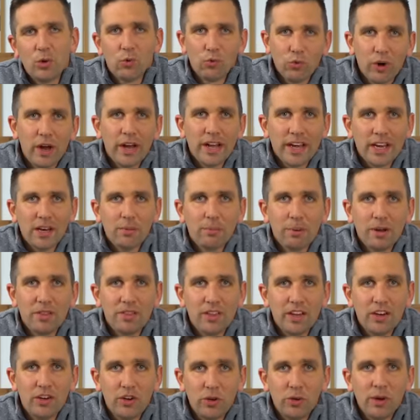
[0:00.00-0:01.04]
Right,
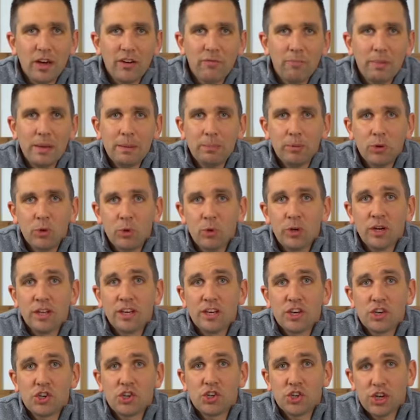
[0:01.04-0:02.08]
but they do have people who can
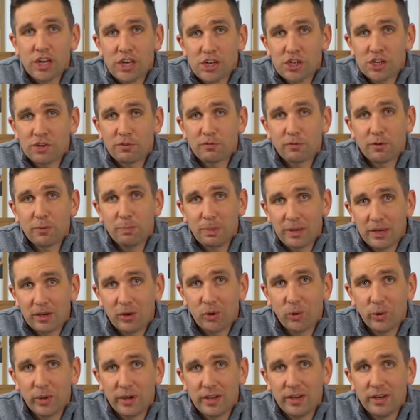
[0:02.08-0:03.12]
exchange it for
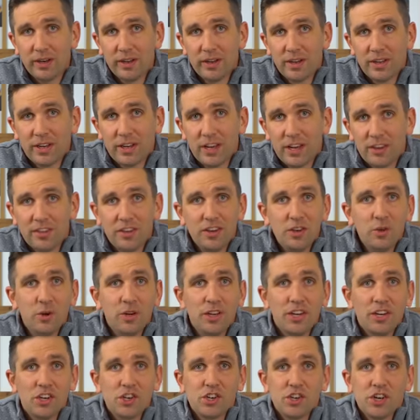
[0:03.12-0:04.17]
Bitcoin, and then you
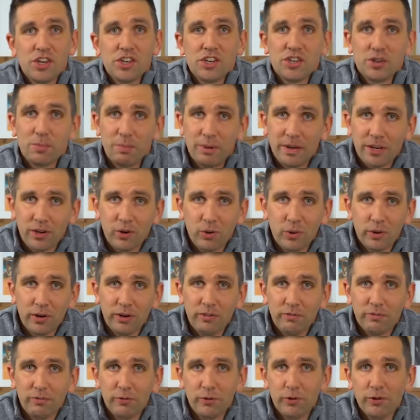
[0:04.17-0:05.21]
can exchange the
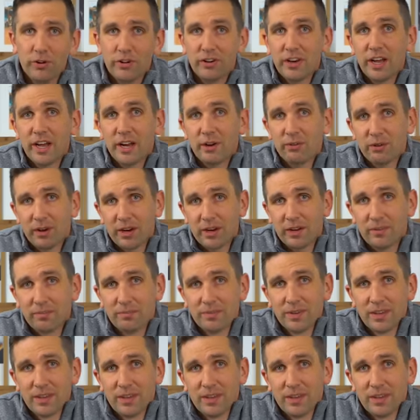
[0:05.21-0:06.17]
Bitcoin for Naira.